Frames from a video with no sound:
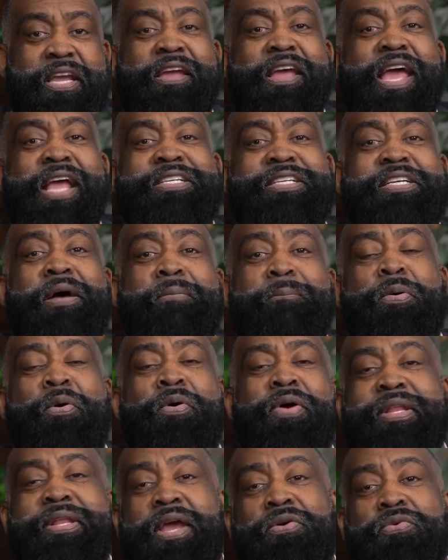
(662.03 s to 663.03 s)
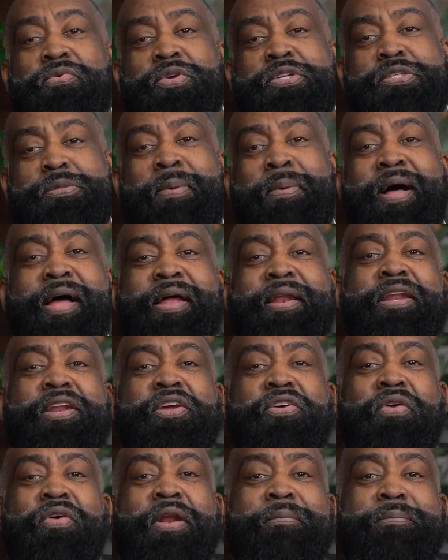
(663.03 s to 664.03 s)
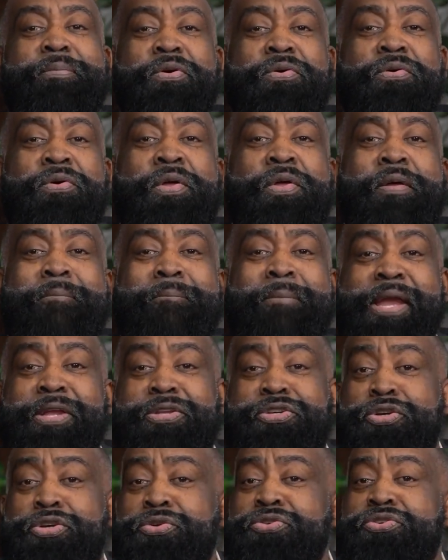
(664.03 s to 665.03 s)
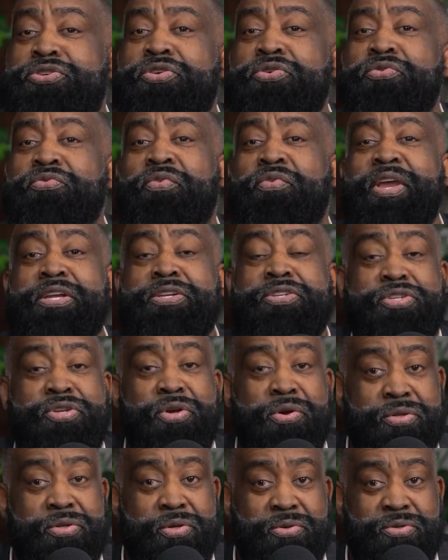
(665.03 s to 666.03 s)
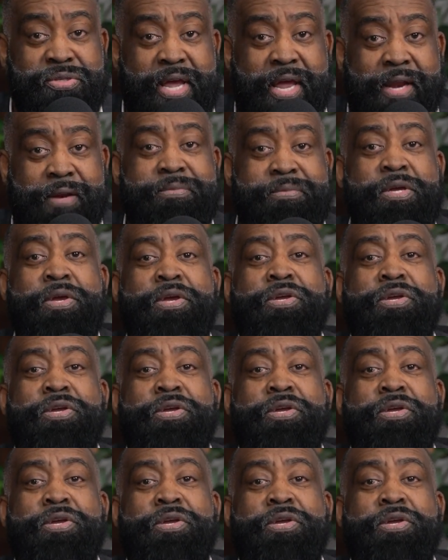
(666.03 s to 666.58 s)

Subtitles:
at some point they will respond and the credit bureau may choose to reinsert those items.